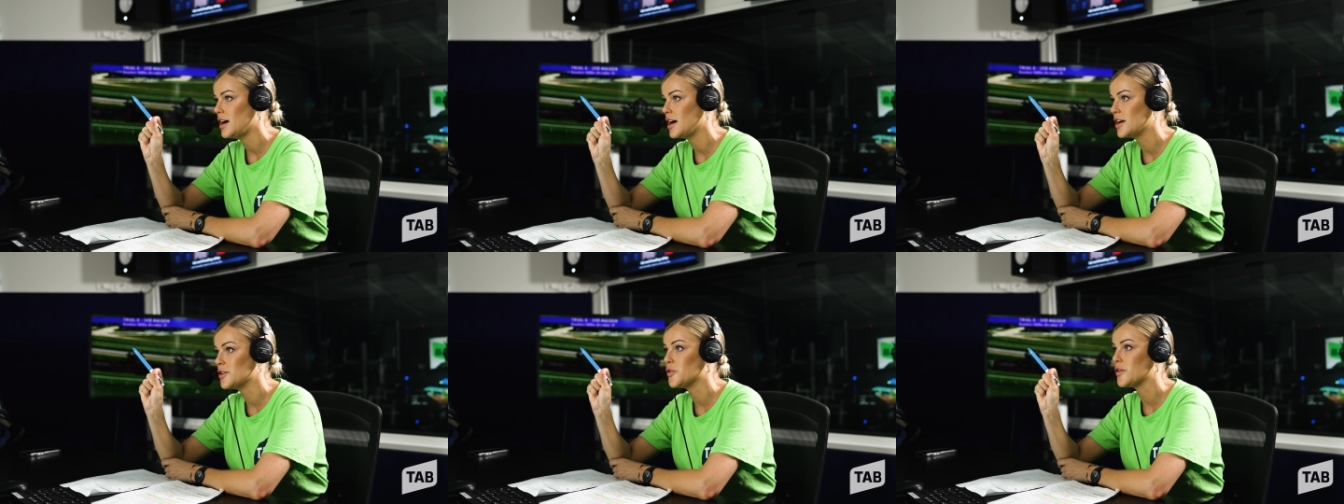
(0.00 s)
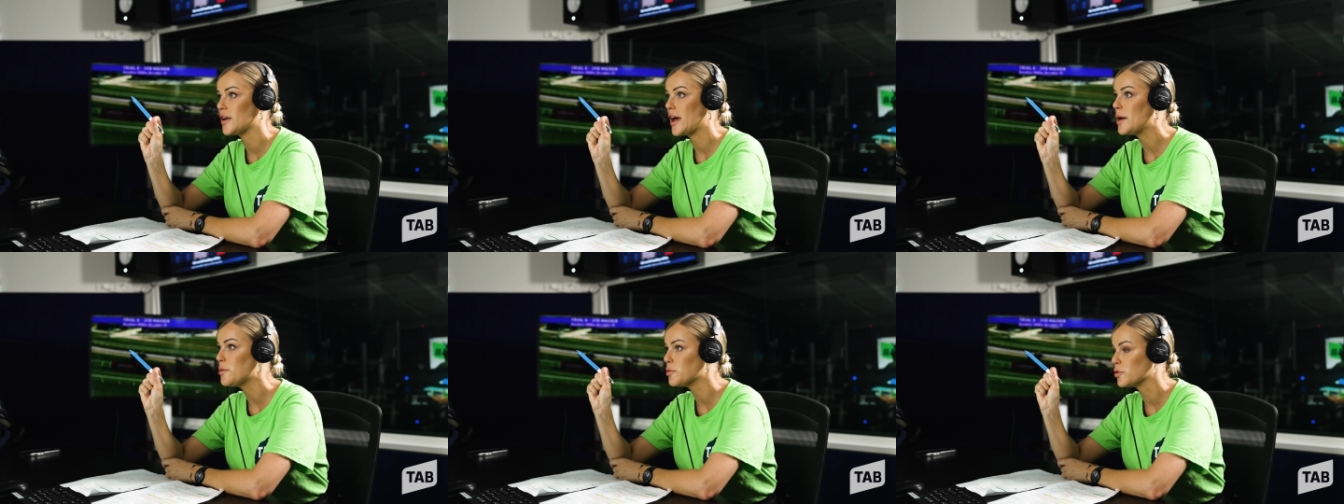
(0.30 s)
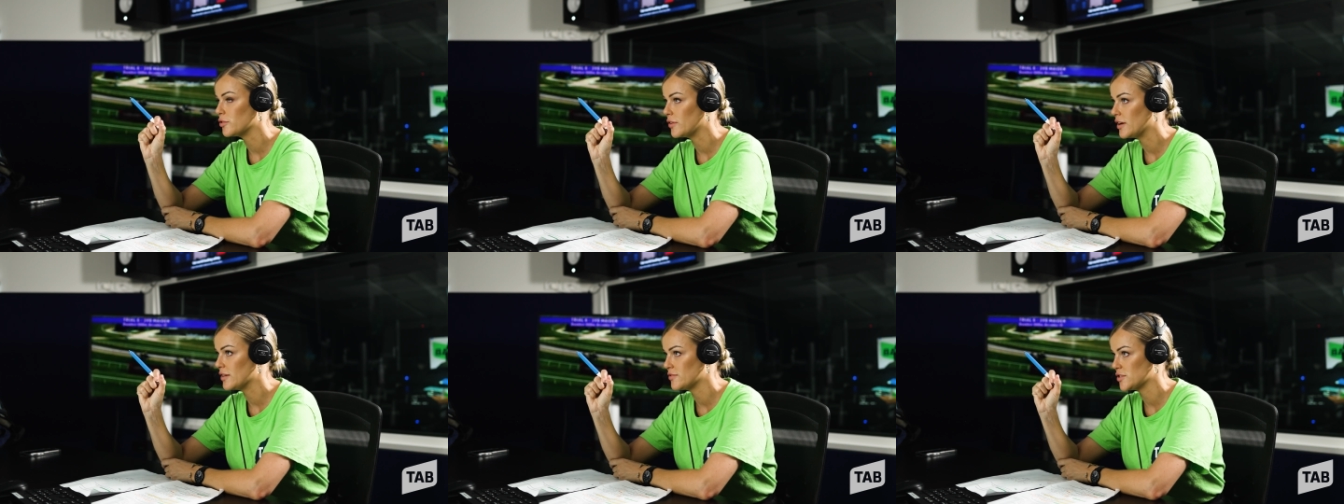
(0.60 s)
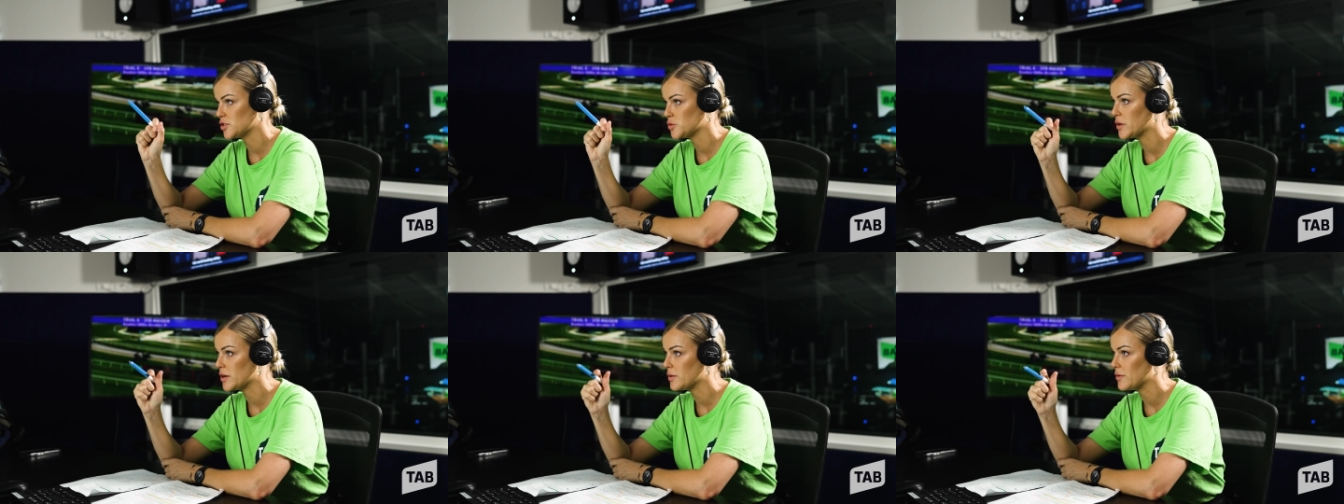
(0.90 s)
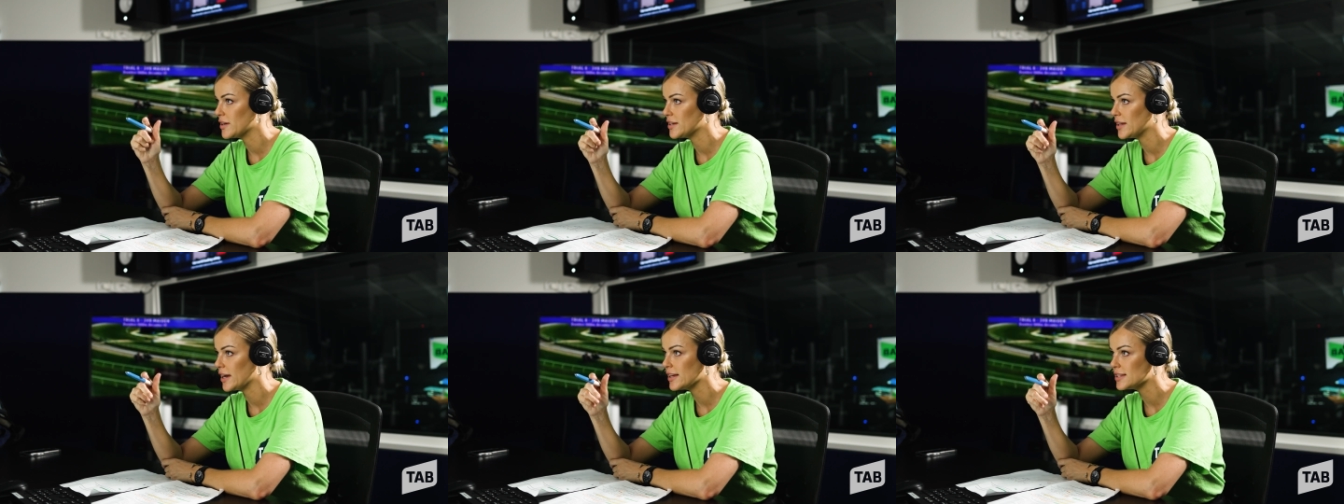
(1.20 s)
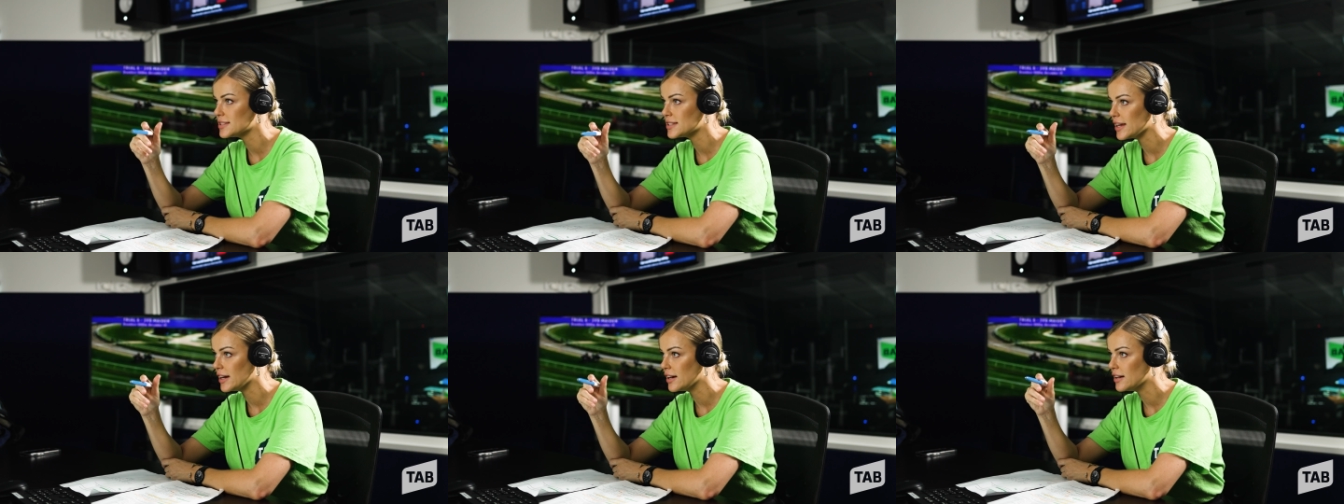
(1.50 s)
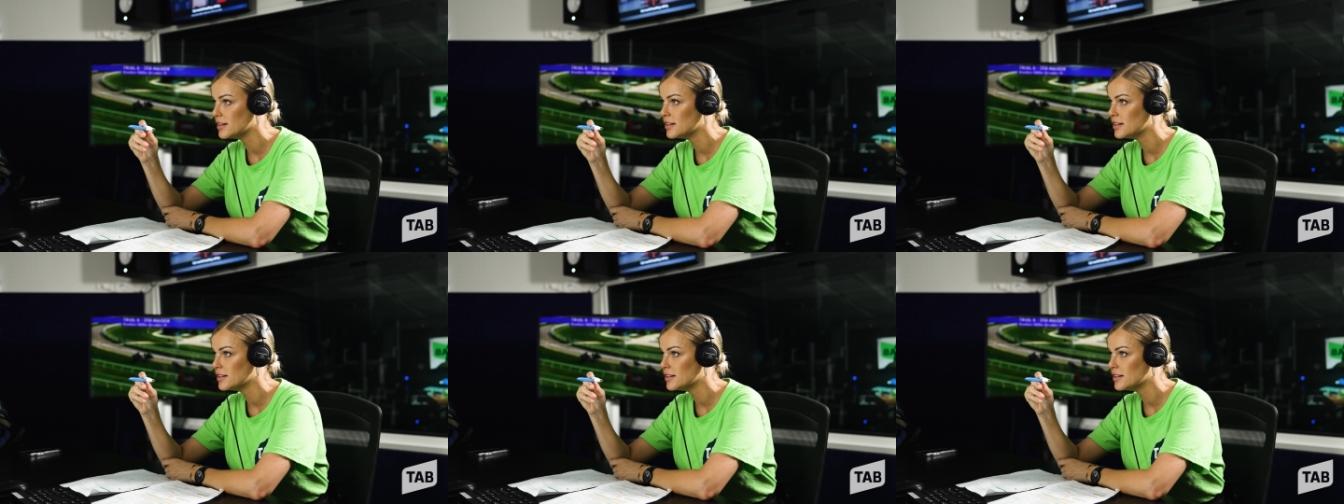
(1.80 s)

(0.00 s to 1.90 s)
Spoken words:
are not able to run for 21 days now.